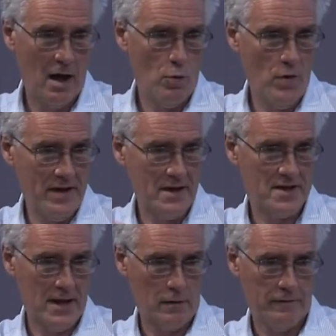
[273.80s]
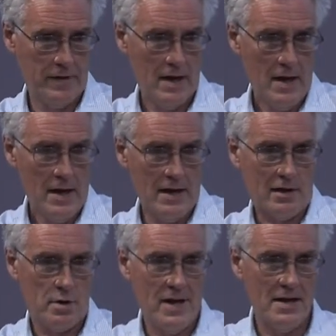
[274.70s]
with itself. It
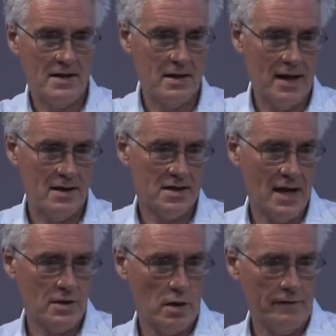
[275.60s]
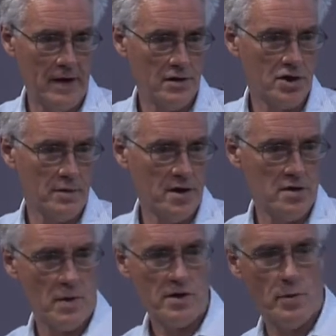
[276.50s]
created a set of
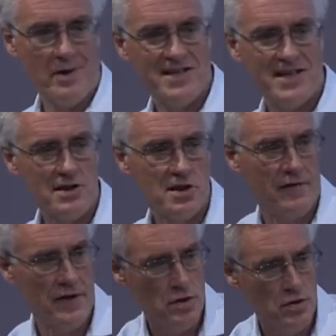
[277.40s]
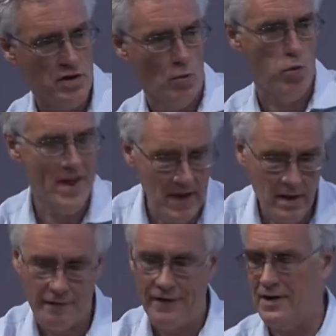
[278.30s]
instruments which were intensively used within
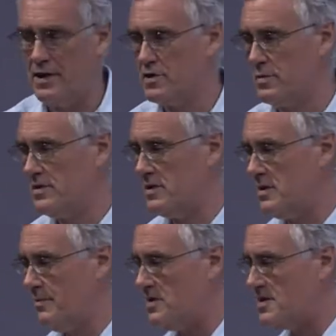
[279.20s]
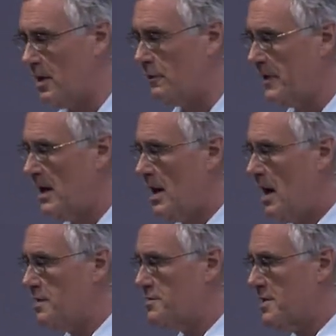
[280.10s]
the financial system itself,
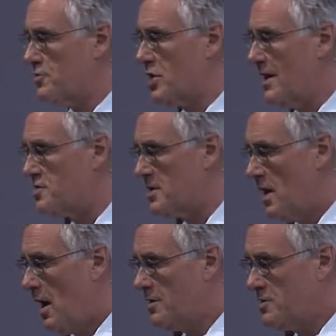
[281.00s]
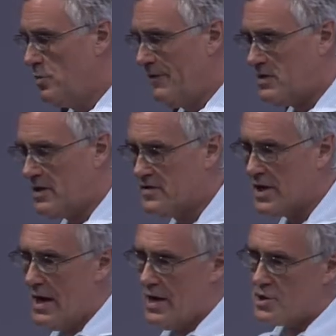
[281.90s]
such as derivatives.
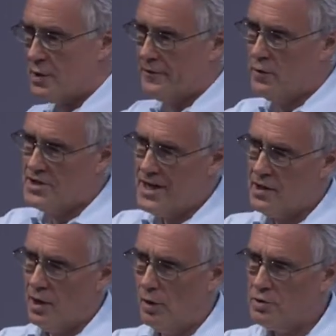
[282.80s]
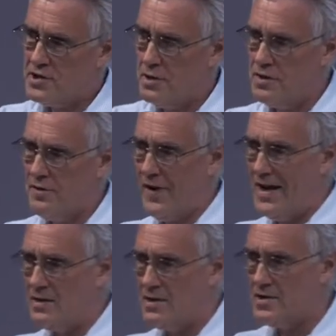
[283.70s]
So if you take a whole series of
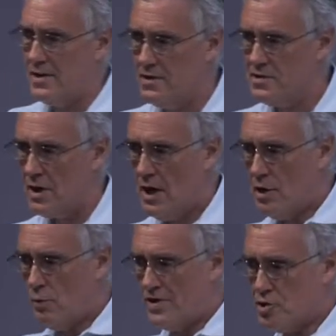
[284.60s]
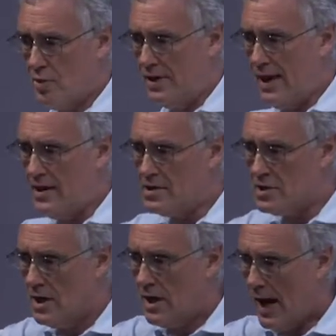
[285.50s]
indices which relate
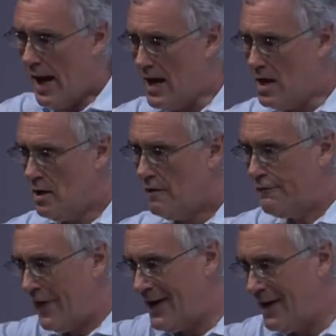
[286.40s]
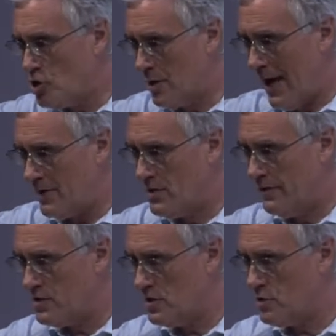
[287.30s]
a financial
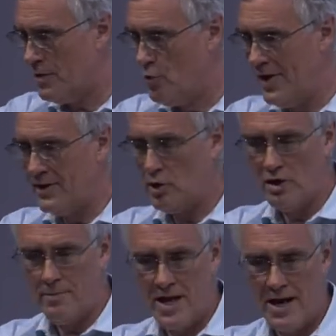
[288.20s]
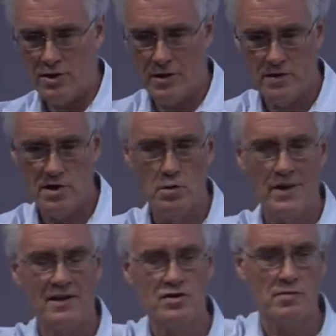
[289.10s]
activity to a real economy activity, you
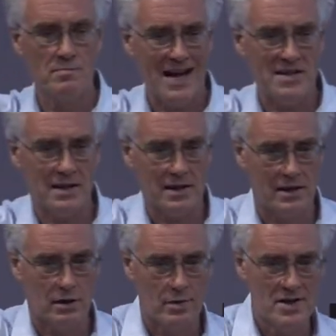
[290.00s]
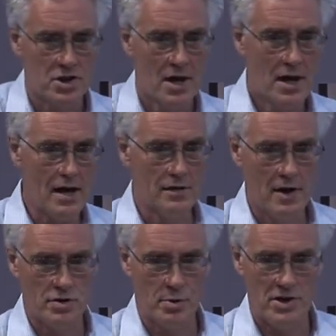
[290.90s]
get a dramatic increase in
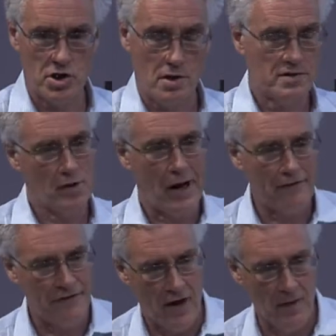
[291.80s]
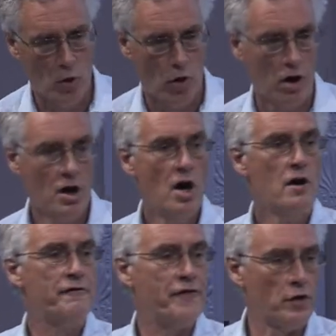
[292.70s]
those ratios. You get far more
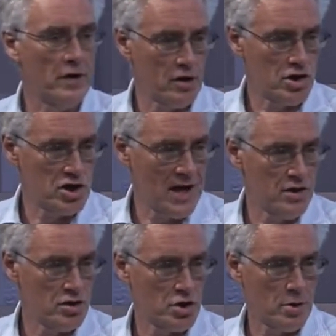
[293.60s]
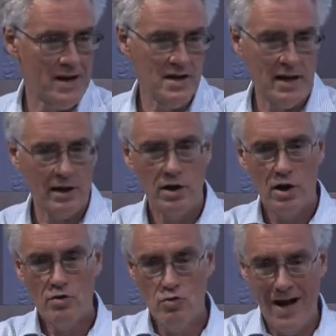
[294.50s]
foreign exchange trading
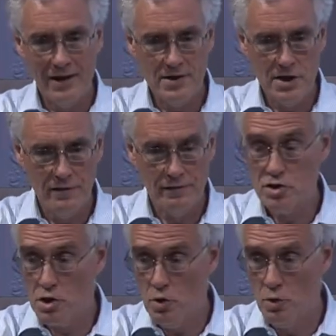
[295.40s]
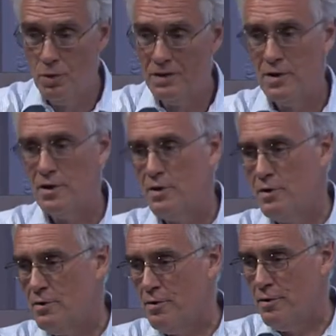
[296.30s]
relative to
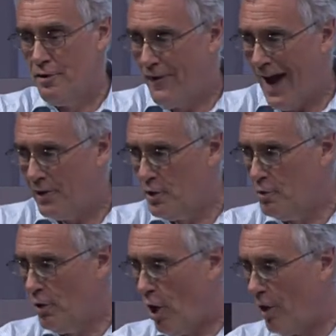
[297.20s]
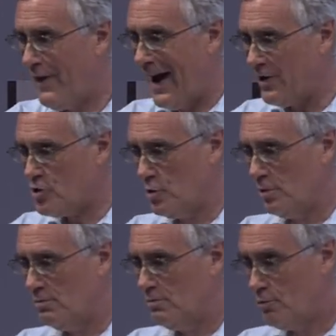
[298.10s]
the value of
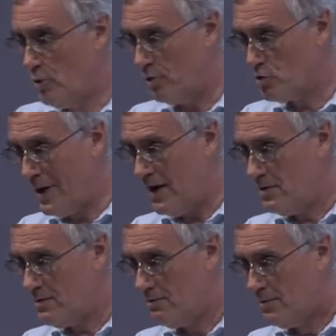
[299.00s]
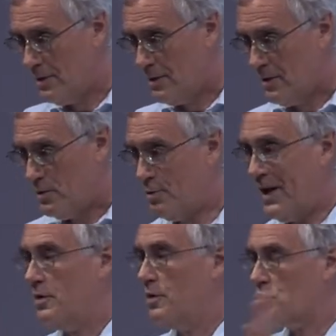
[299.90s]
actual real trade. You
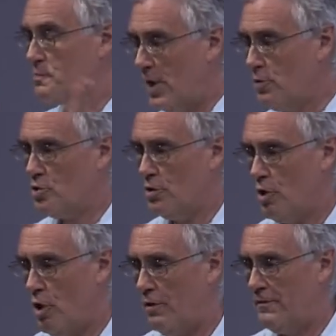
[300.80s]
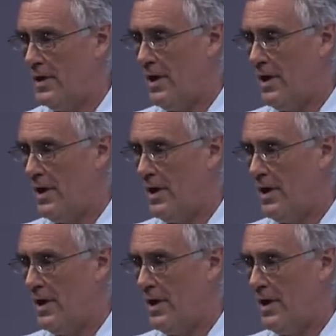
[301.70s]
get an explosion of